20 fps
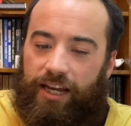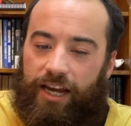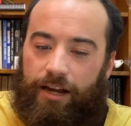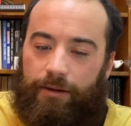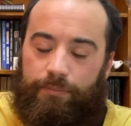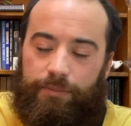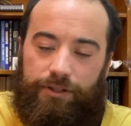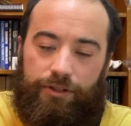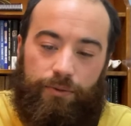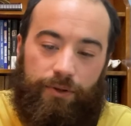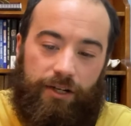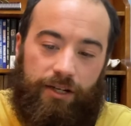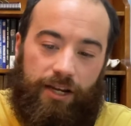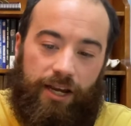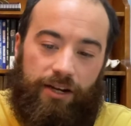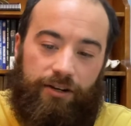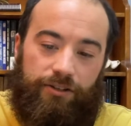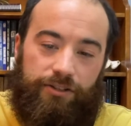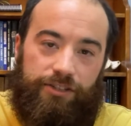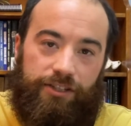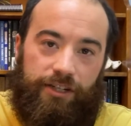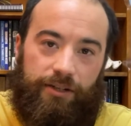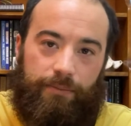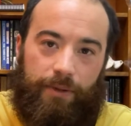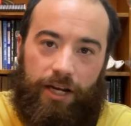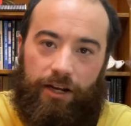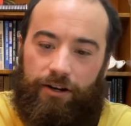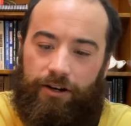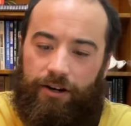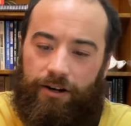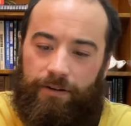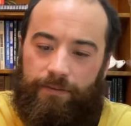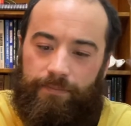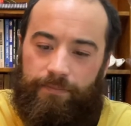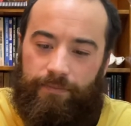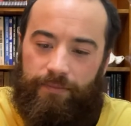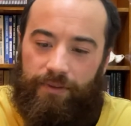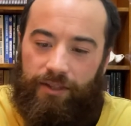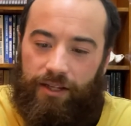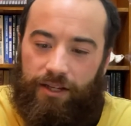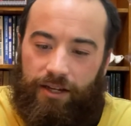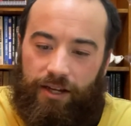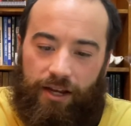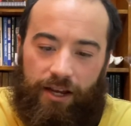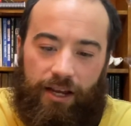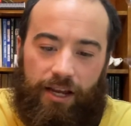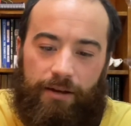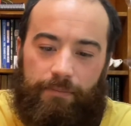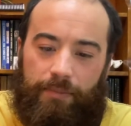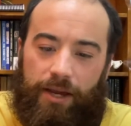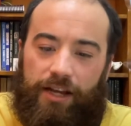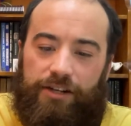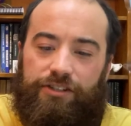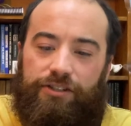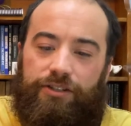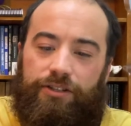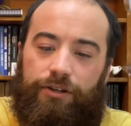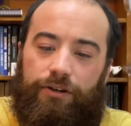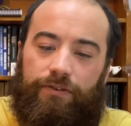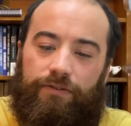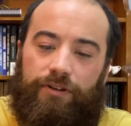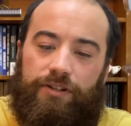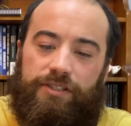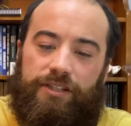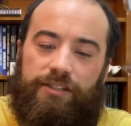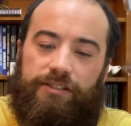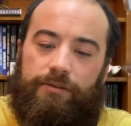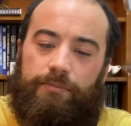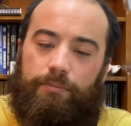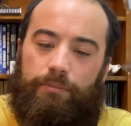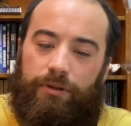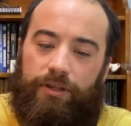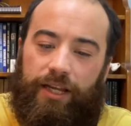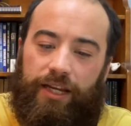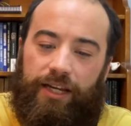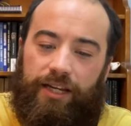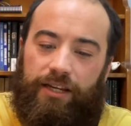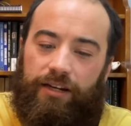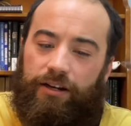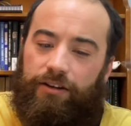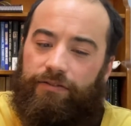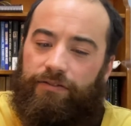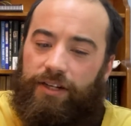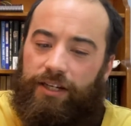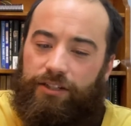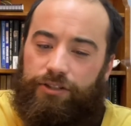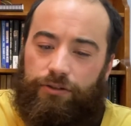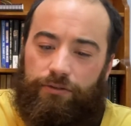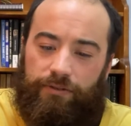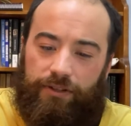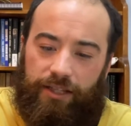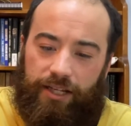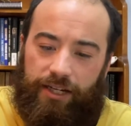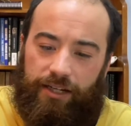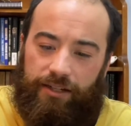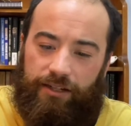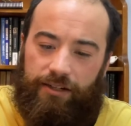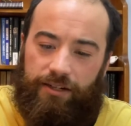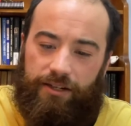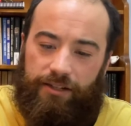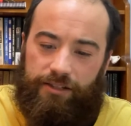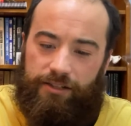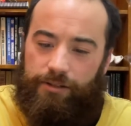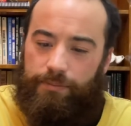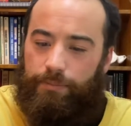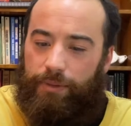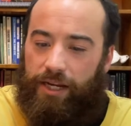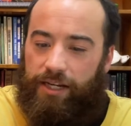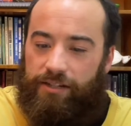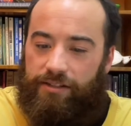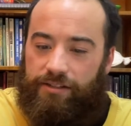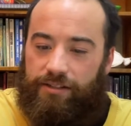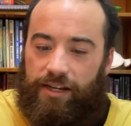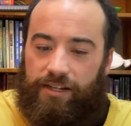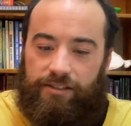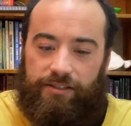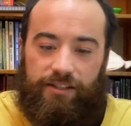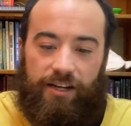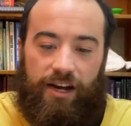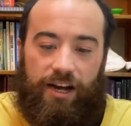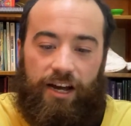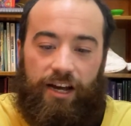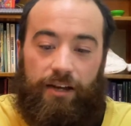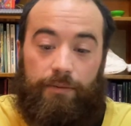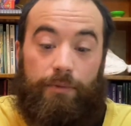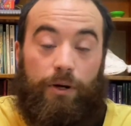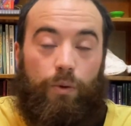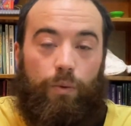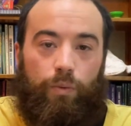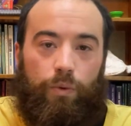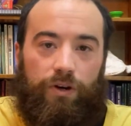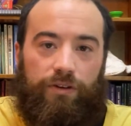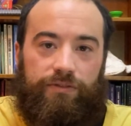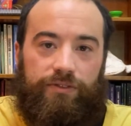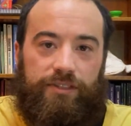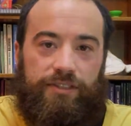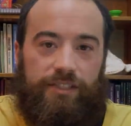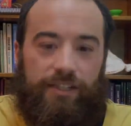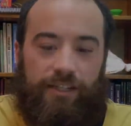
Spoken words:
gap between energy and matter. Imagine the universe as a blanket of interrelated space and time woven